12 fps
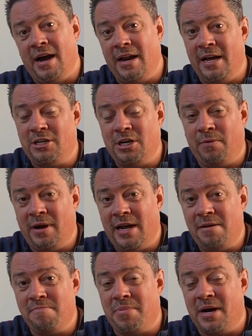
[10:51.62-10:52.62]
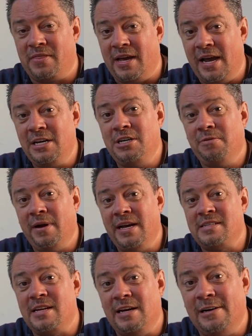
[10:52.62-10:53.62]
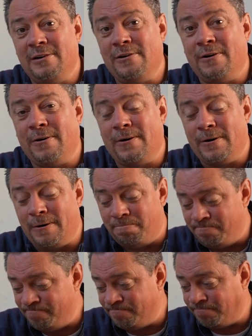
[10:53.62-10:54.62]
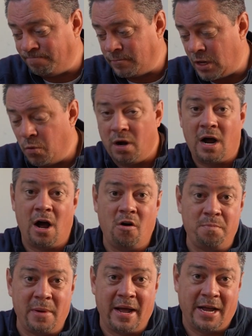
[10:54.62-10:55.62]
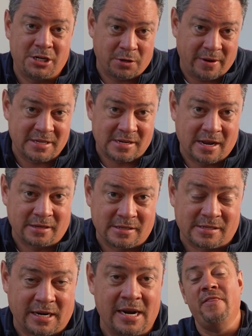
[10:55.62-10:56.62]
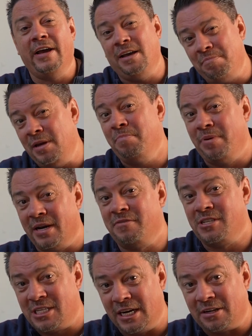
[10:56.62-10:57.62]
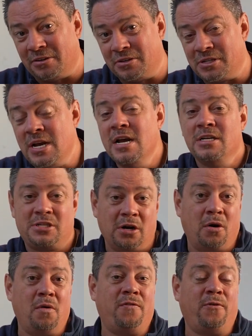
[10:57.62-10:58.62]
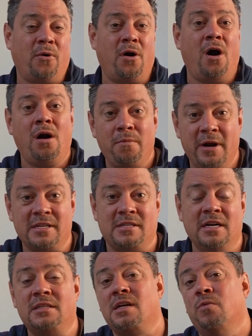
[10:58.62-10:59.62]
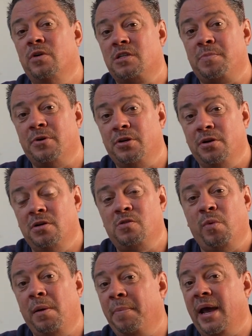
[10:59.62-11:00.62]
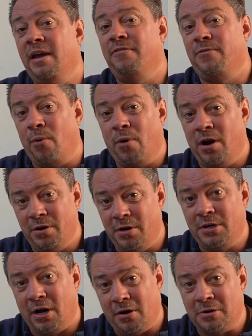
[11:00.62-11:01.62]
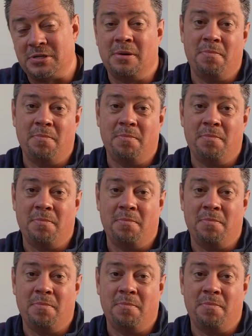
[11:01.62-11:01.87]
an HOA, but the HOAs here are, well, I hope my HOA is not listening. They can be a bit of sticklers. So for our residents in Whisper Dunes, we pay $400 a